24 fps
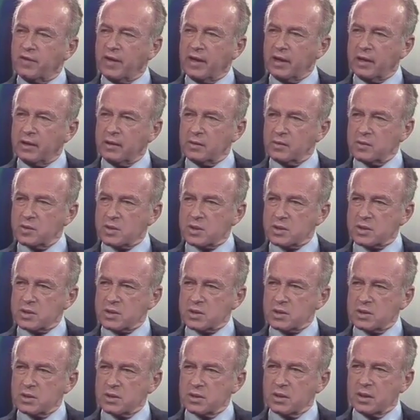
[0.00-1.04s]
of the
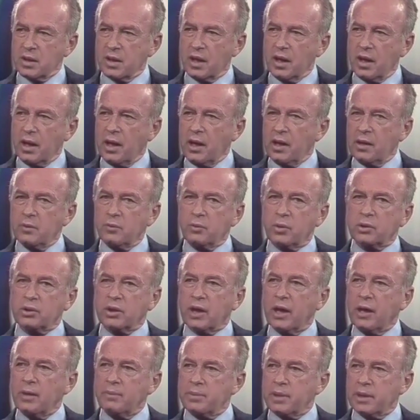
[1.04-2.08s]
values
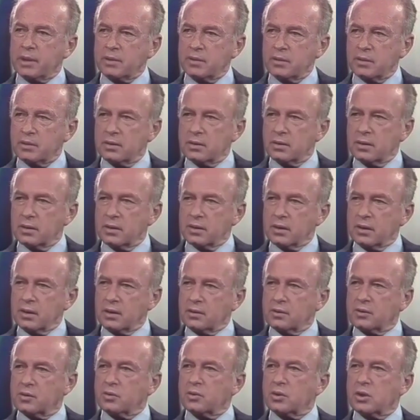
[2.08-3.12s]
and what
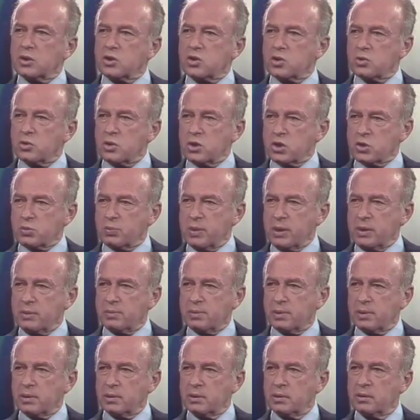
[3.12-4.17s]
happened to the
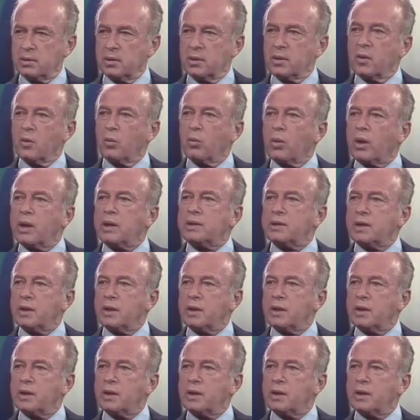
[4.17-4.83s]
Jewish people